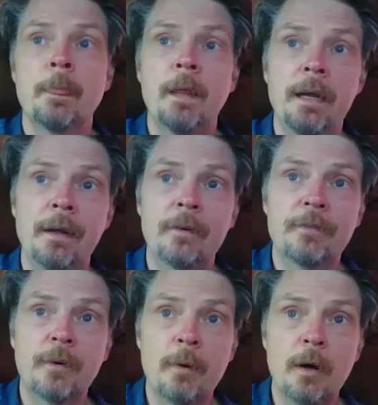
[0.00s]
And
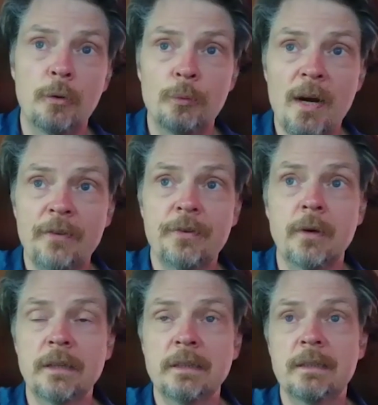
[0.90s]
from a
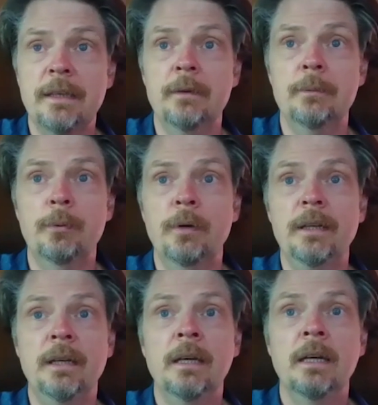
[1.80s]
restaurant
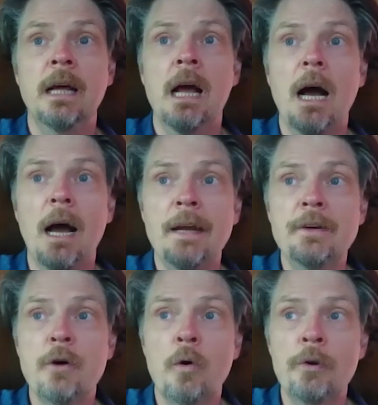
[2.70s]
standpoint, I
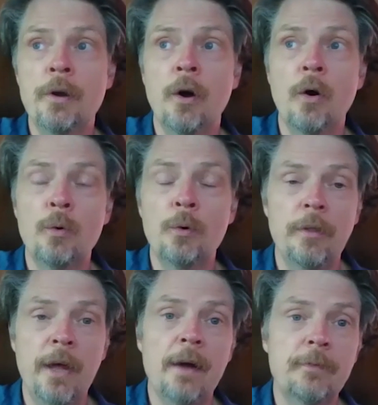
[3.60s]
don't know
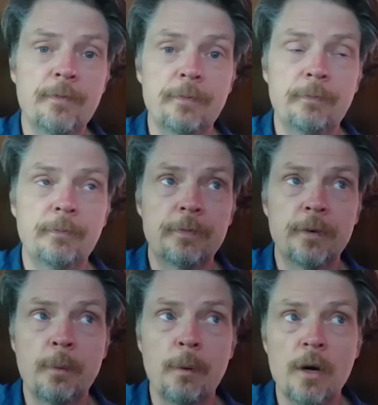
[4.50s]
that
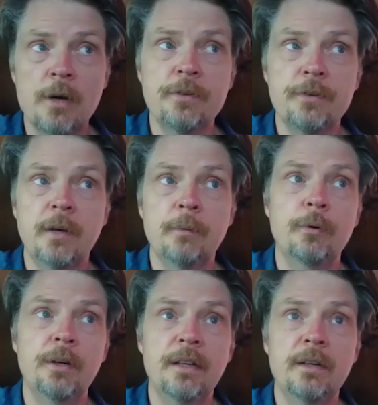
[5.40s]
from a margin
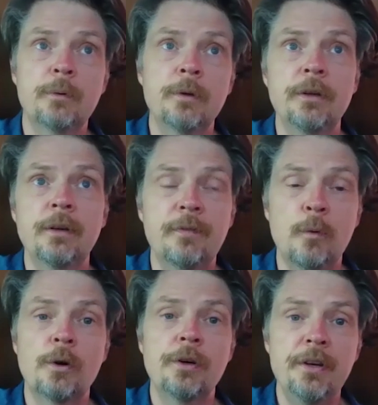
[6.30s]
standpoint, you can really
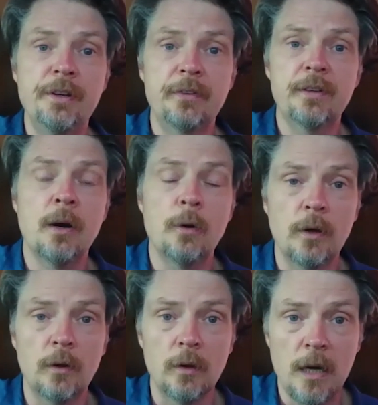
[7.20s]
afford to
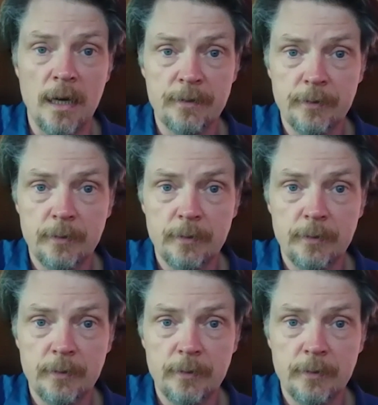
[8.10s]
discount a lot